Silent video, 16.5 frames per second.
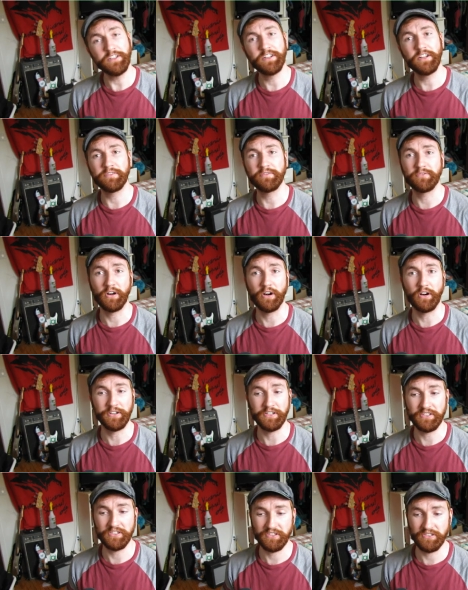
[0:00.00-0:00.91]
enough for
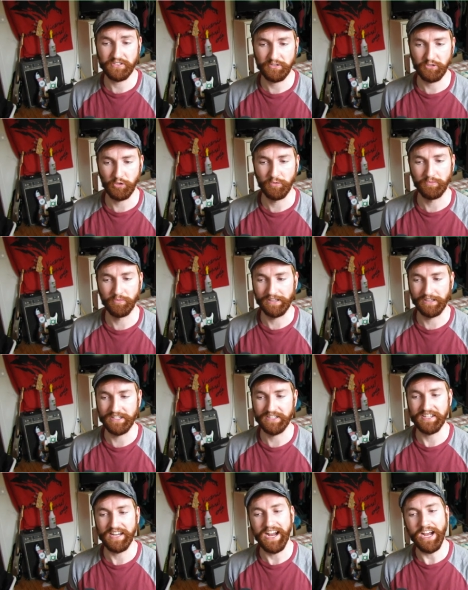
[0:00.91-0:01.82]
artists to
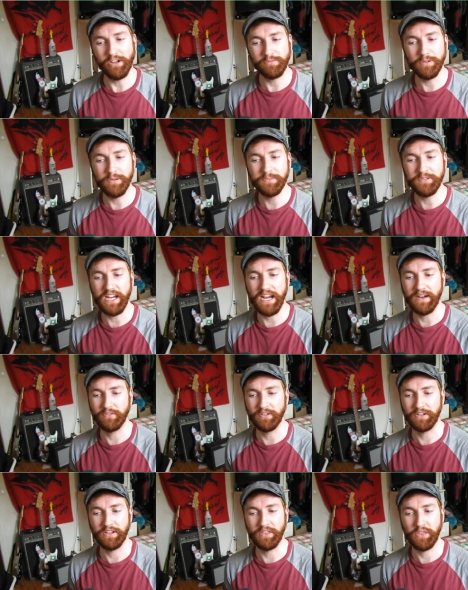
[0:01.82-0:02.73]
release albums
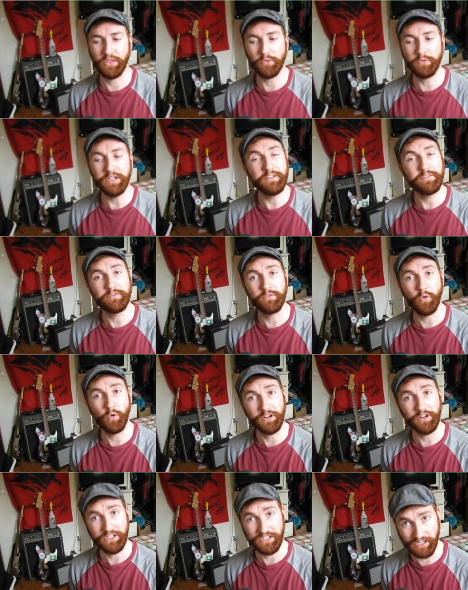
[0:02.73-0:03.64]
every 3 to
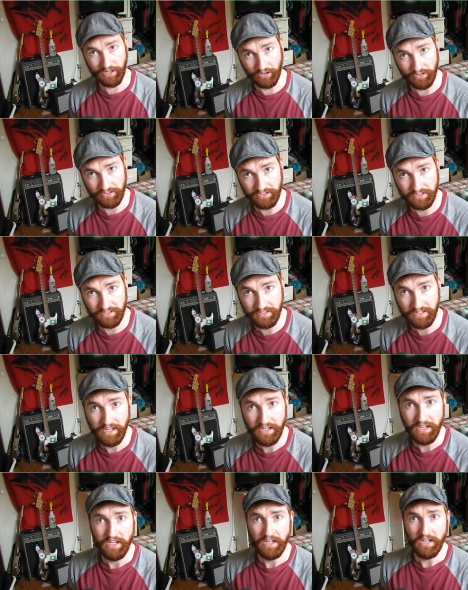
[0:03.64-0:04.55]
4 years.
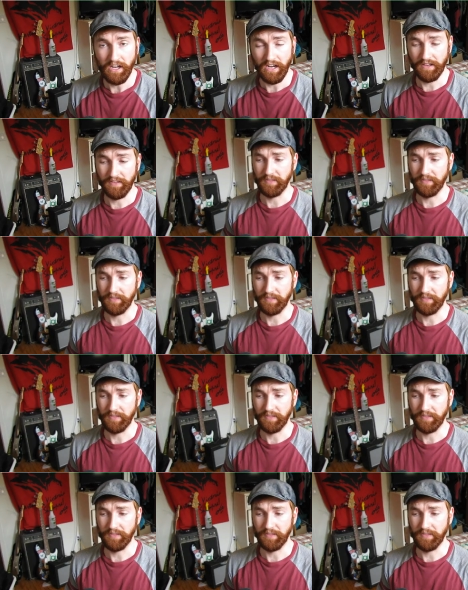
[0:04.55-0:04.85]
And